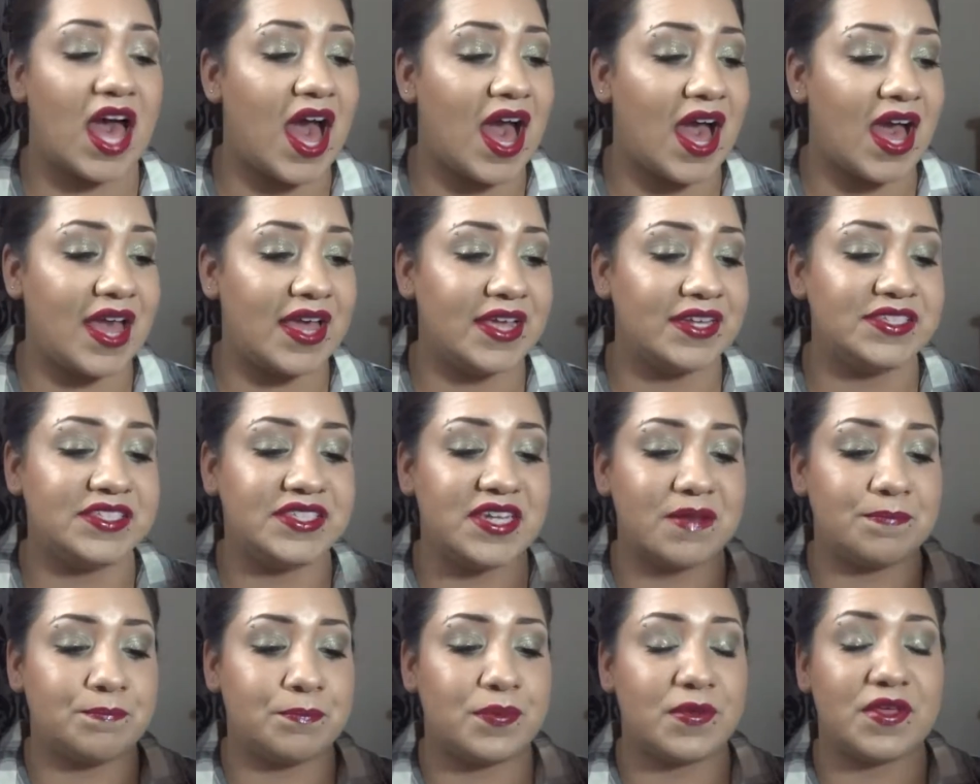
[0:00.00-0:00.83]
I
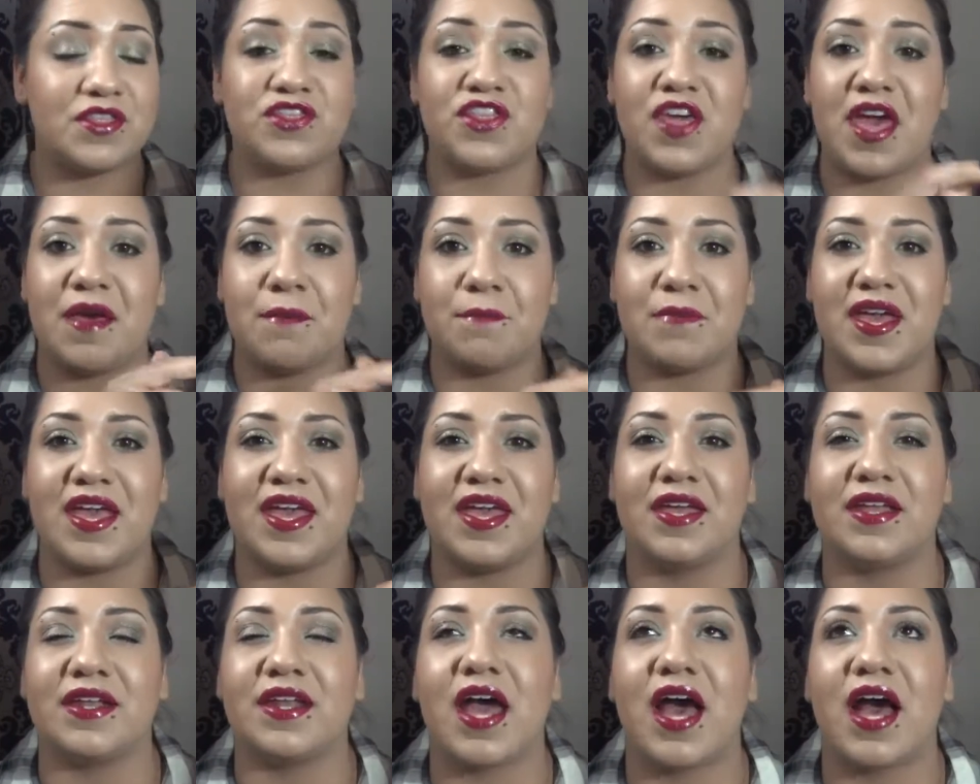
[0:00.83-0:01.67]
dip them
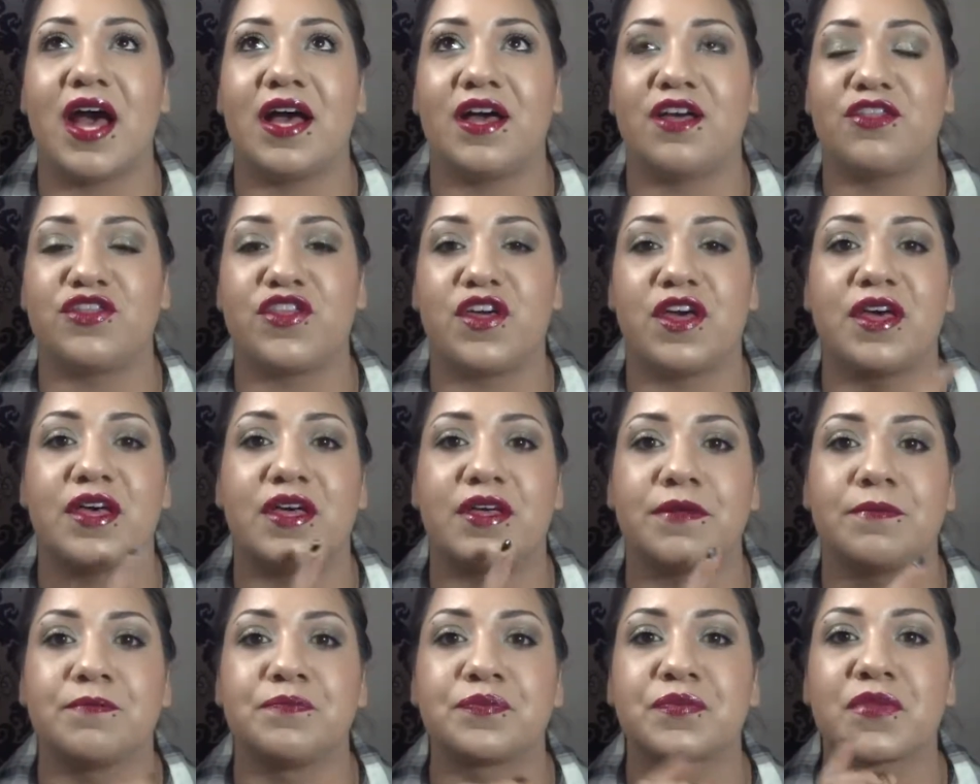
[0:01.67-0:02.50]
in uh,
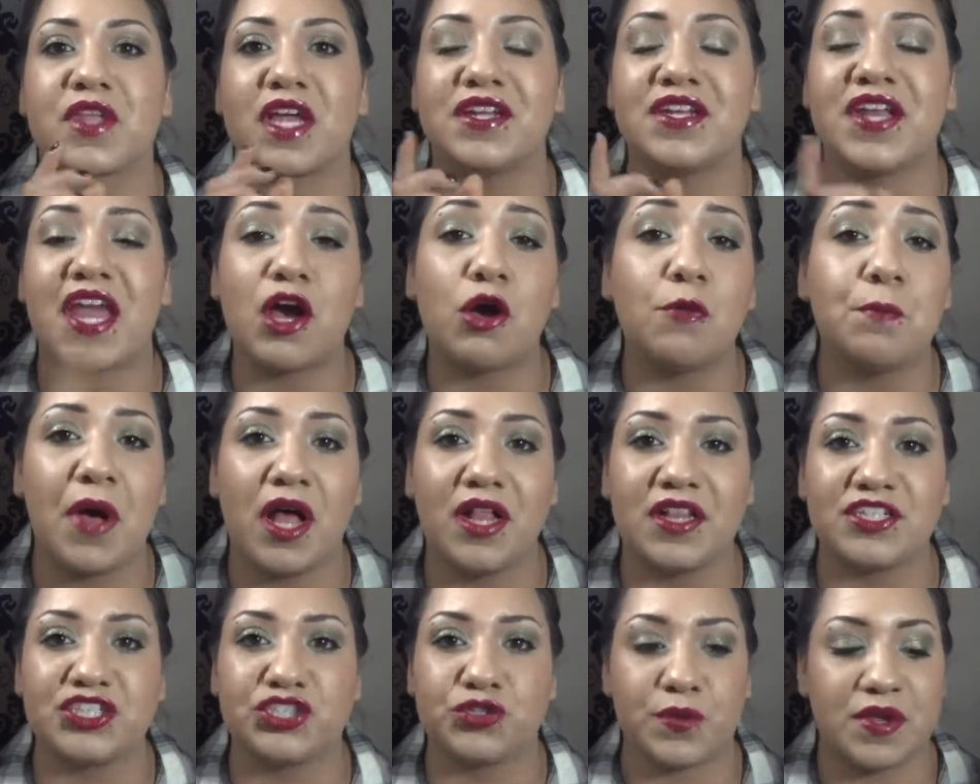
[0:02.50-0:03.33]
the nail
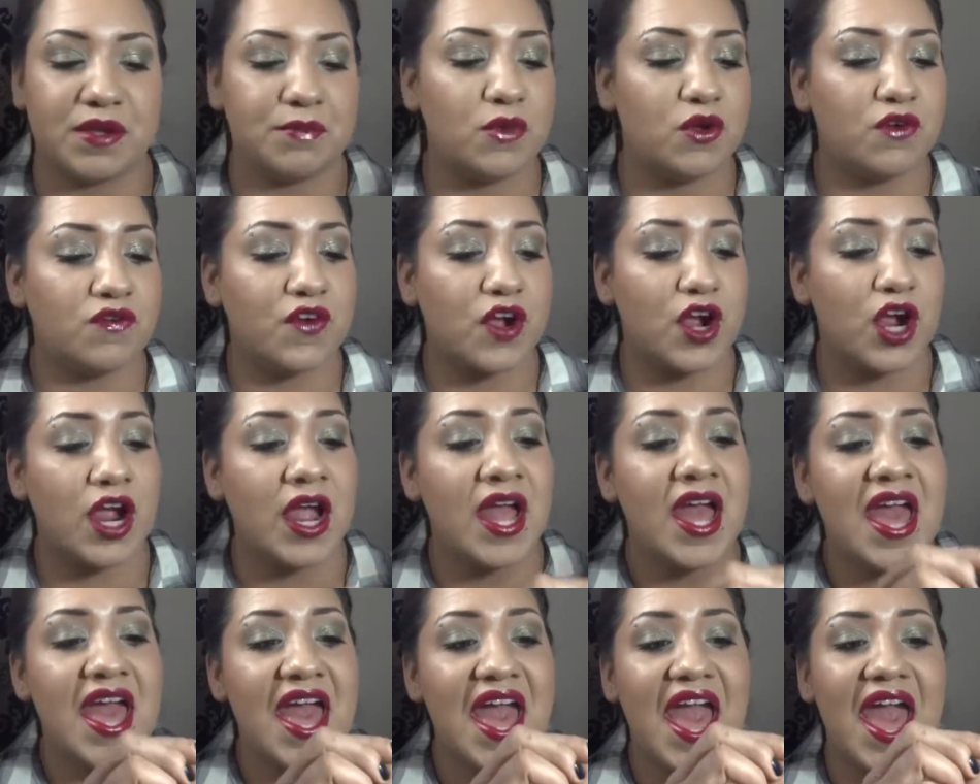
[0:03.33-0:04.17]
polish remover
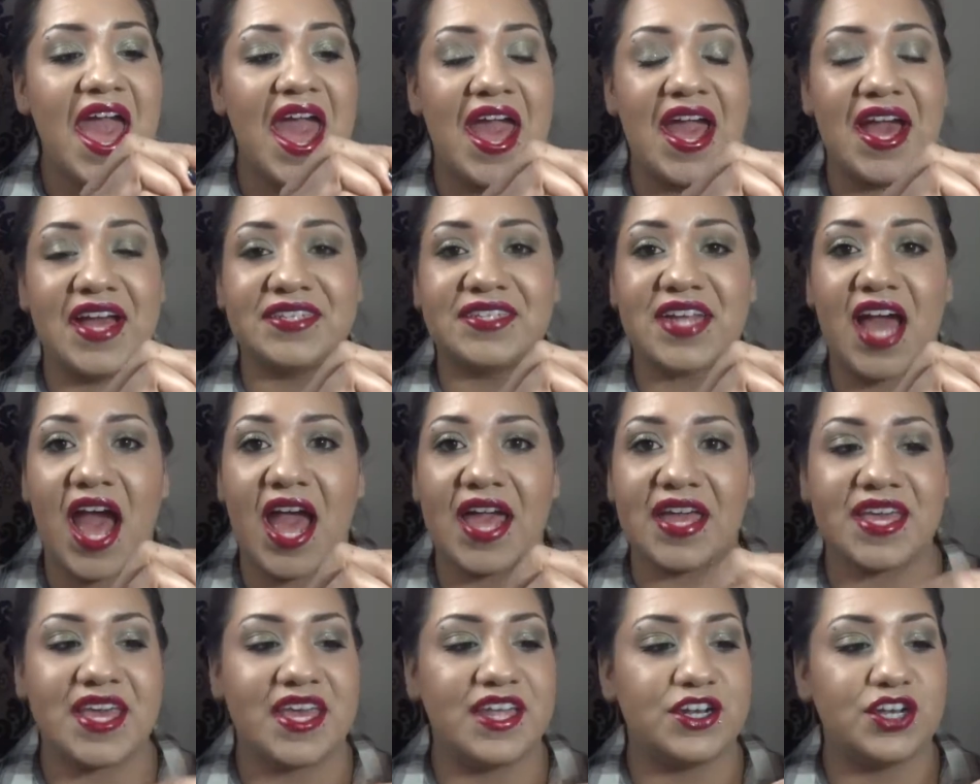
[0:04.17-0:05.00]
and I
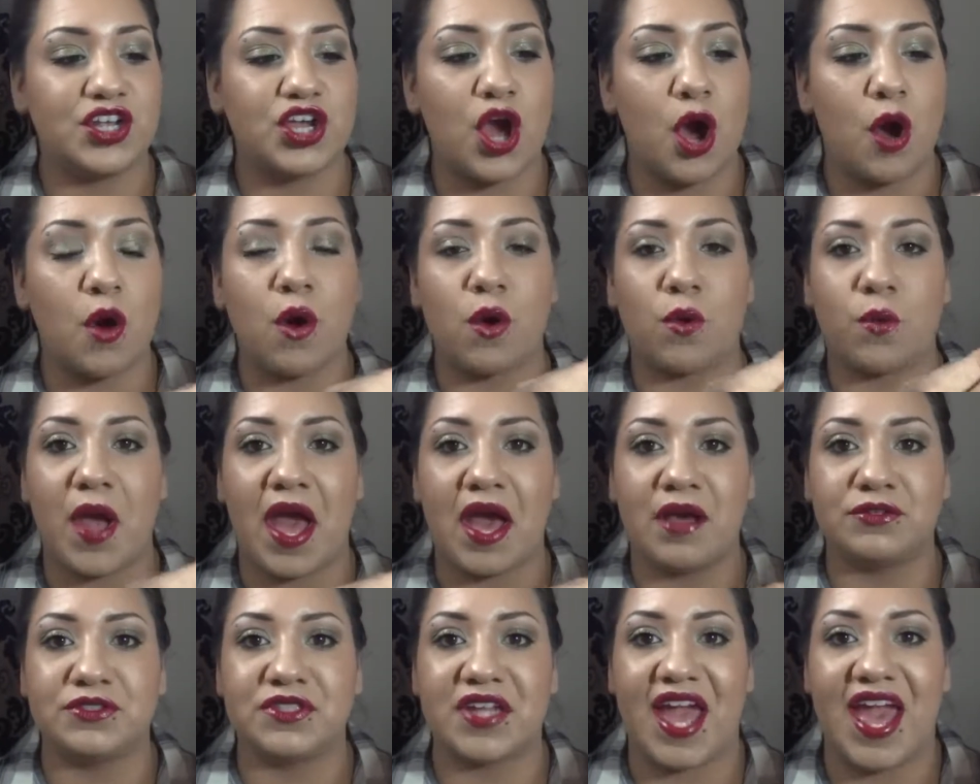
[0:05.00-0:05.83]
can go
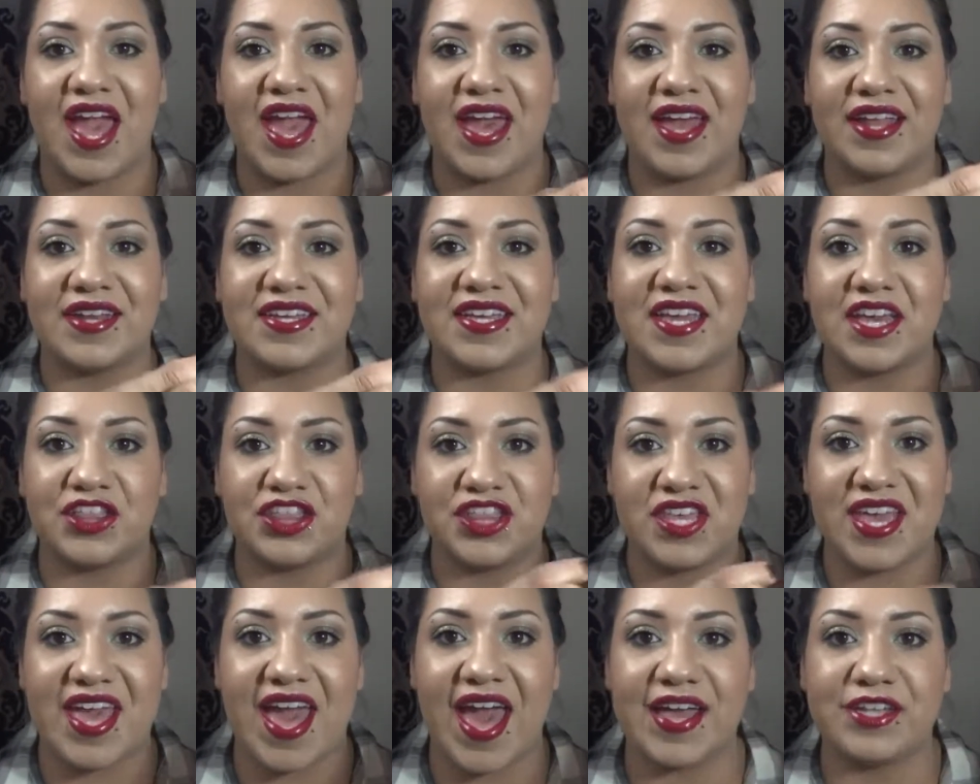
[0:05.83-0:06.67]
around and get
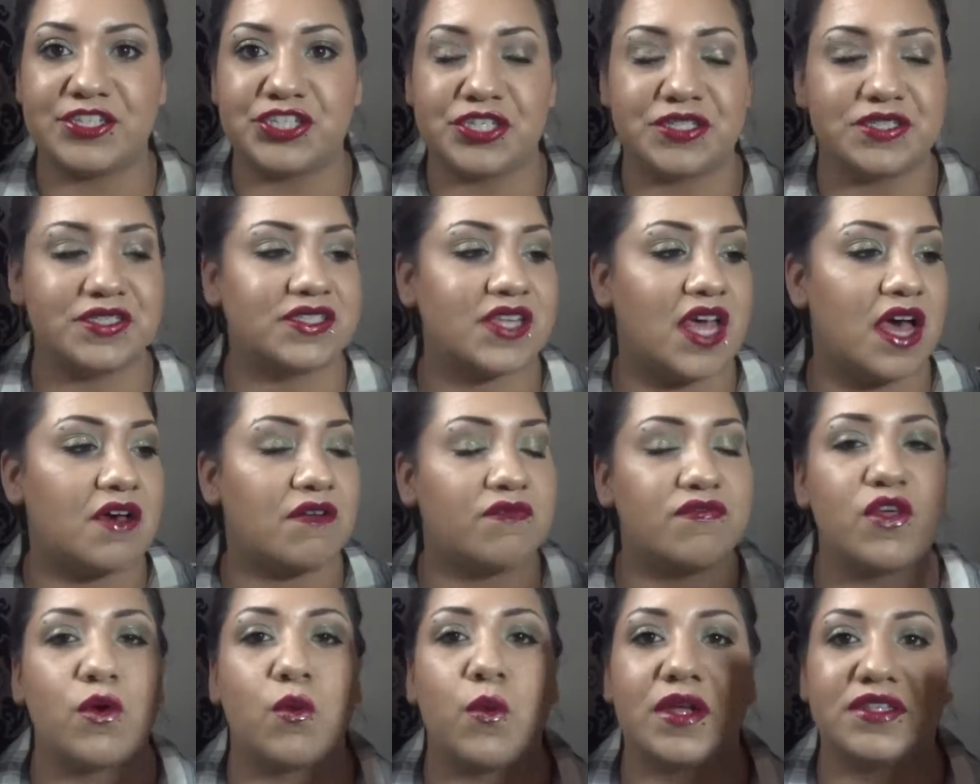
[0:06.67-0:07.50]
the edges
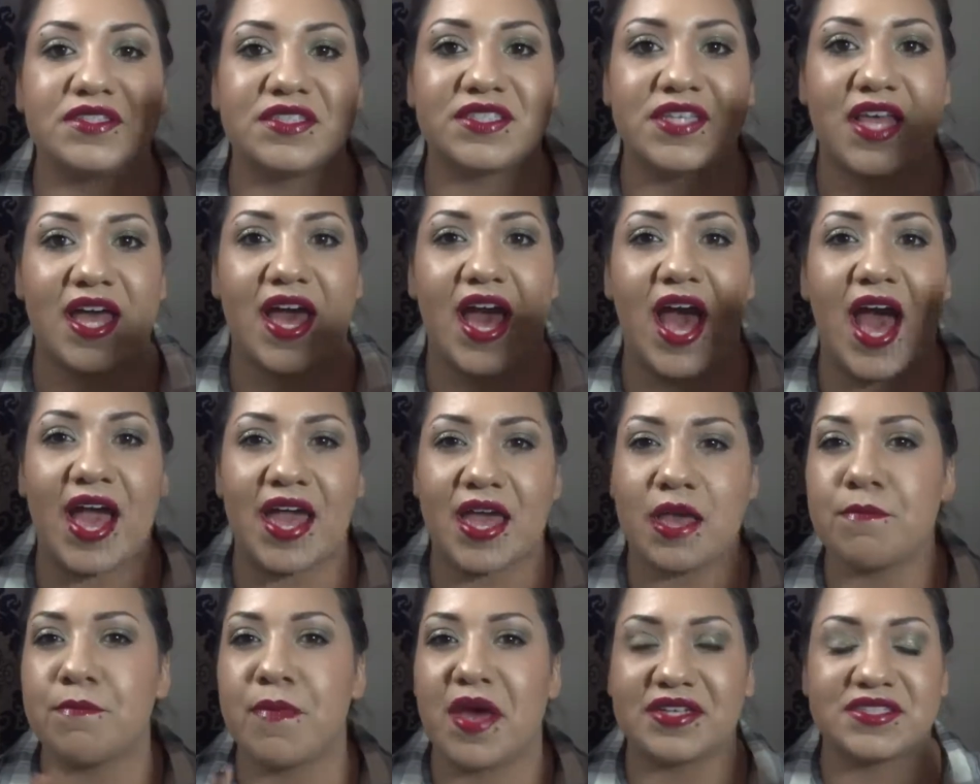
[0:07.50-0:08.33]
of the ones that
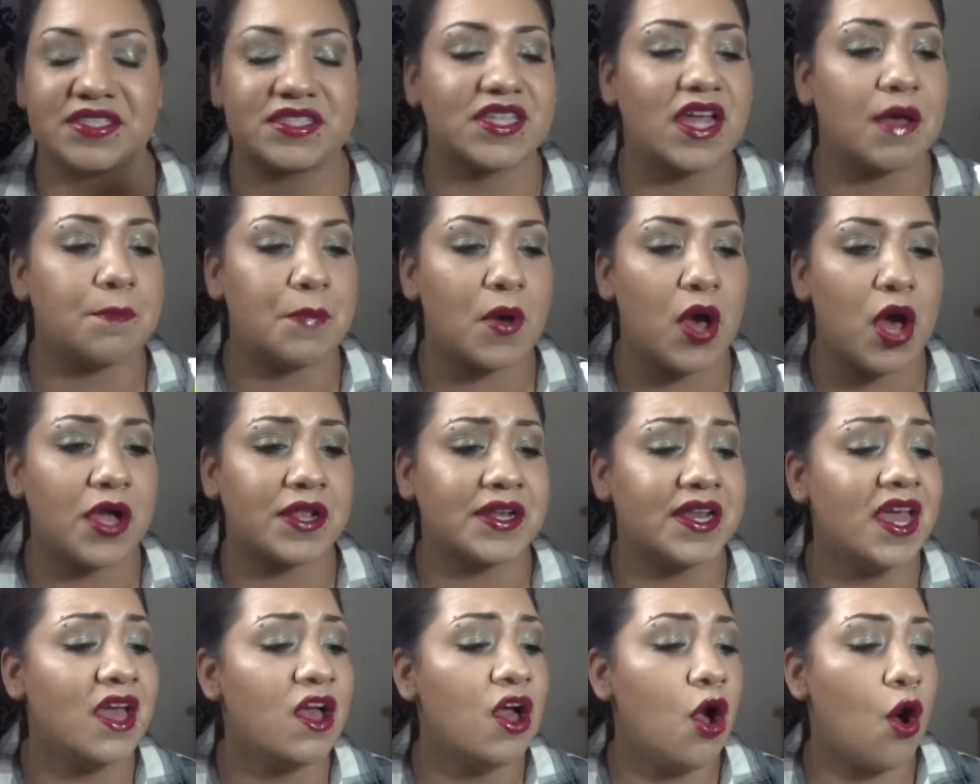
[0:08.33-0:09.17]
I messed up
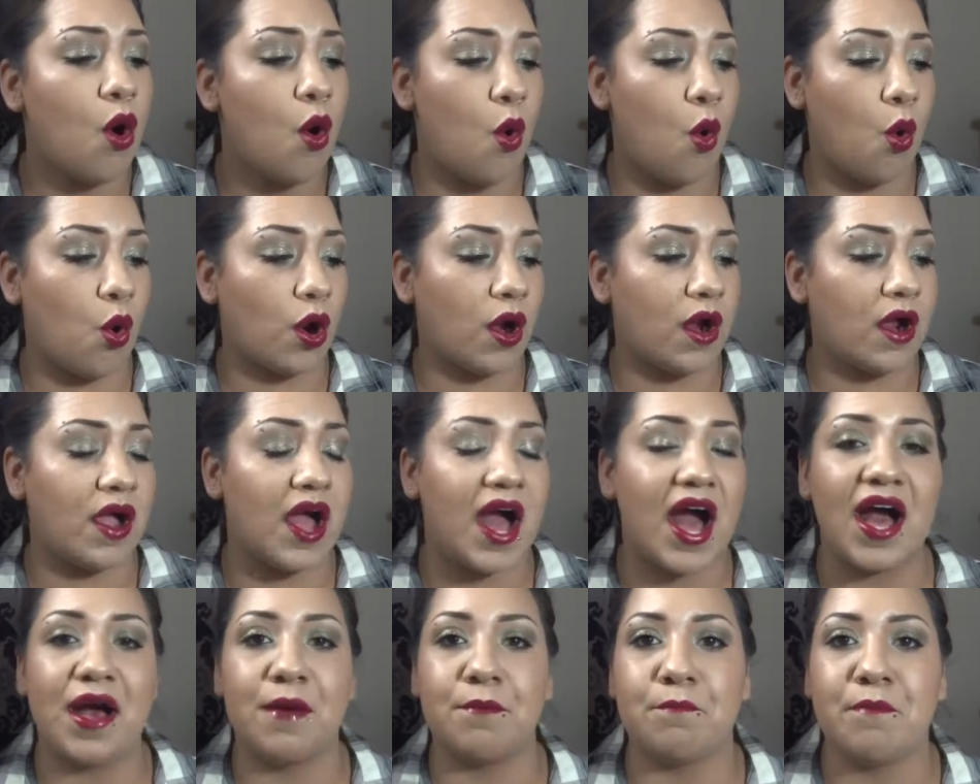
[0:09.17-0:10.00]
on or
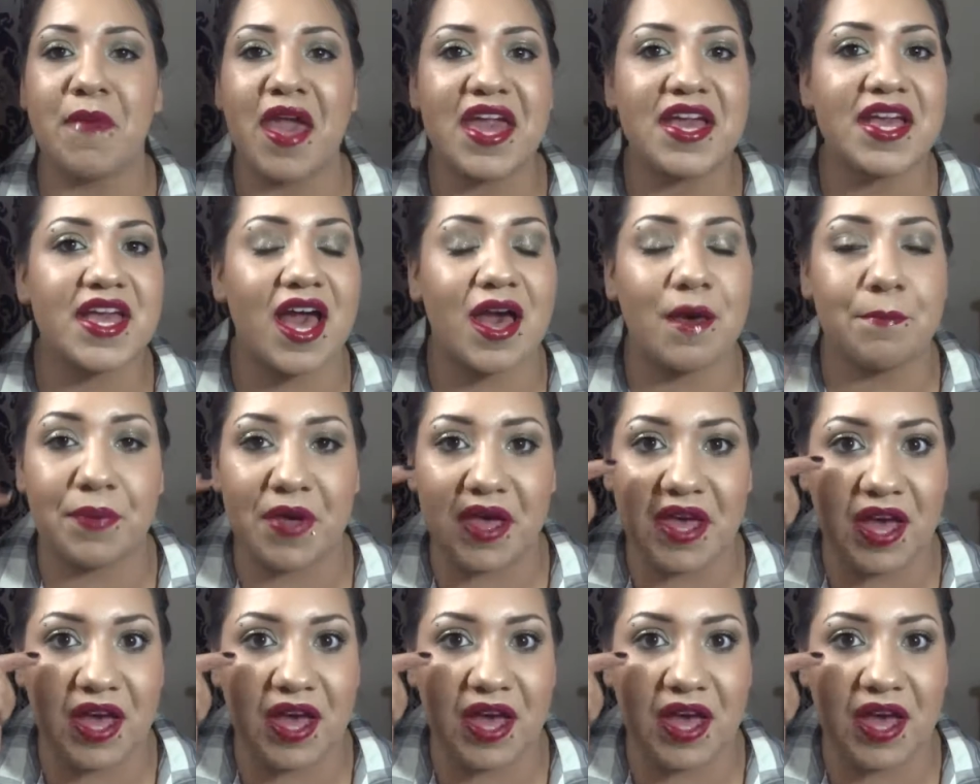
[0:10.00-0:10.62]
um, makeup.